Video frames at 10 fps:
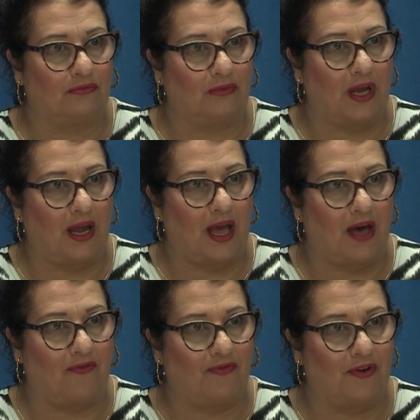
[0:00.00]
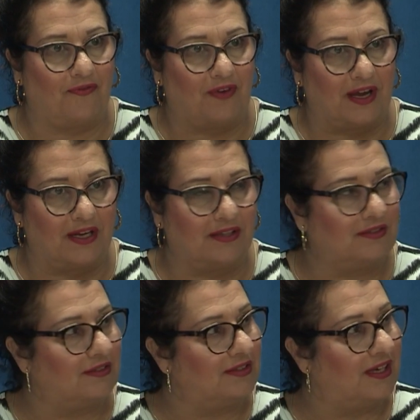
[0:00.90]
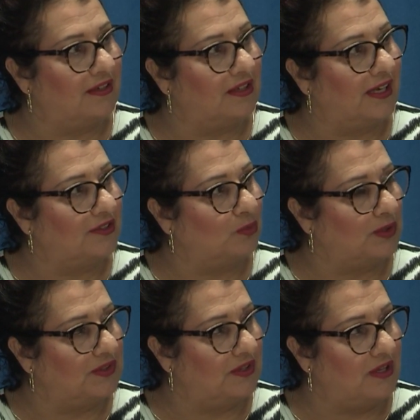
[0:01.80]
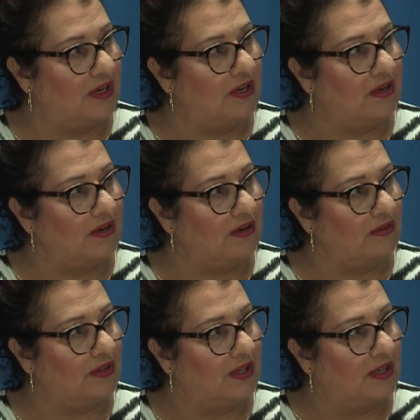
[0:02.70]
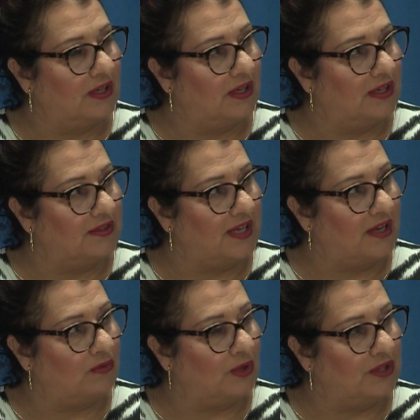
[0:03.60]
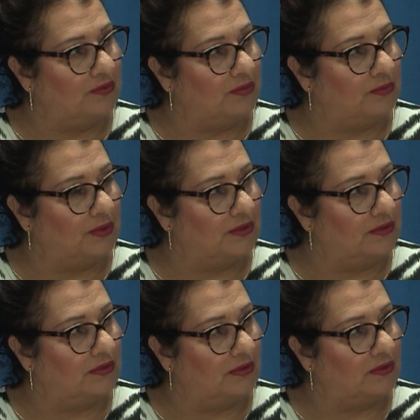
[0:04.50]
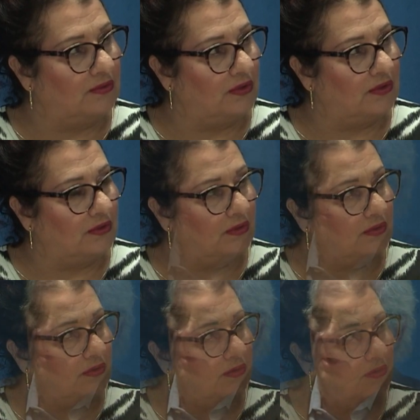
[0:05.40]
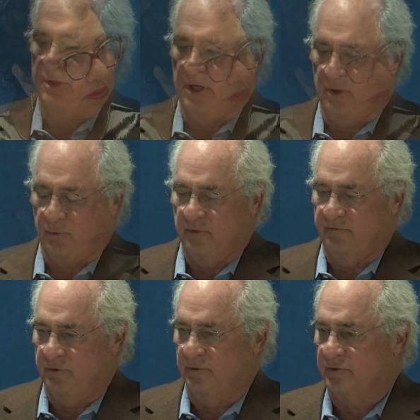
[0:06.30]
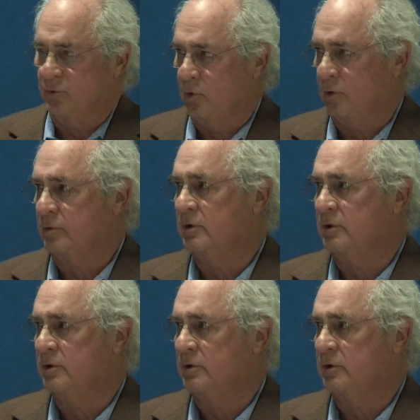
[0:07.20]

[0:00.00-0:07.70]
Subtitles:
have their finances analyzed once a year? Is that what you, We try to do account reviews quarterly.